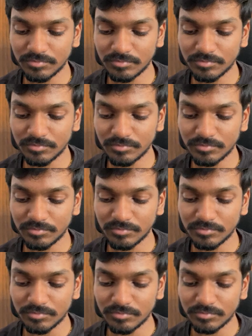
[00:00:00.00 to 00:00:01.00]

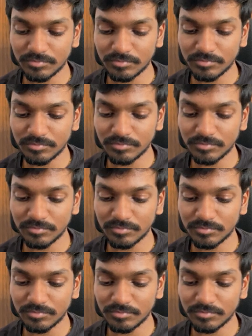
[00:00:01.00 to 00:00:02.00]

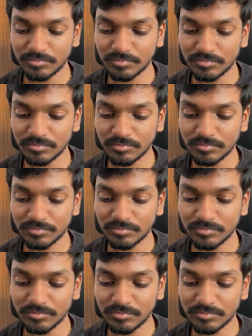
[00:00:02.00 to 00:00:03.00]

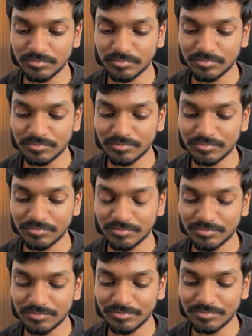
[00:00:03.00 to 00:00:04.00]

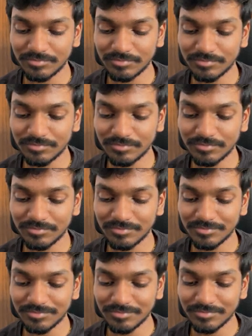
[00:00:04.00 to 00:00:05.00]

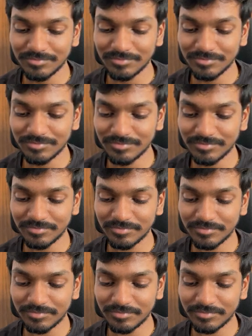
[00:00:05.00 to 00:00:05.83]
(silence)